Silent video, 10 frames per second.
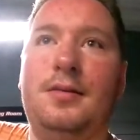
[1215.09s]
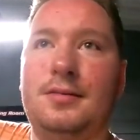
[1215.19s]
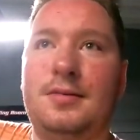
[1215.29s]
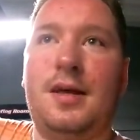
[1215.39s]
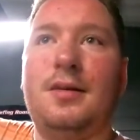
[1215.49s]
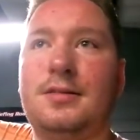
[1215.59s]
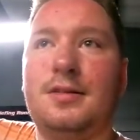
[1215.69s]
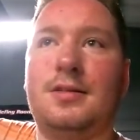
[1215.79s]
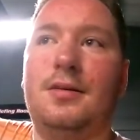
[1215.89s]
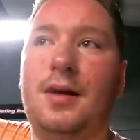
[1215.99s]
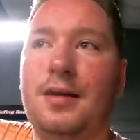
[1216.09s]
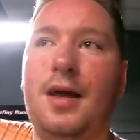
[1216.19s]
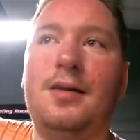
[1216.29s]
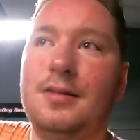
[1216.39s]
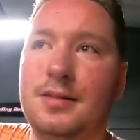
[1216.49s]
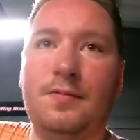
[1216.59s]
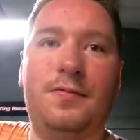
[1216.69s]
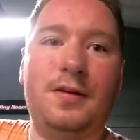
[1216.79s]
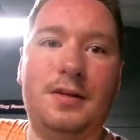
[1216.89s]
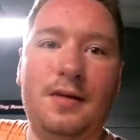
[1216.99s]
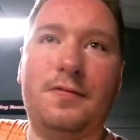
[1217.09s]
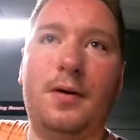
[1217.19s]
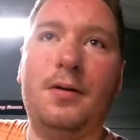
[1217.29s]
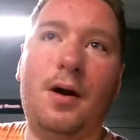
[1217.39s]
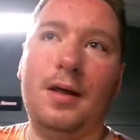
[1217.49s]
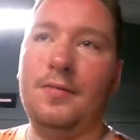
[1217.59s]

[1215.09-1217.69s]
and it's something different,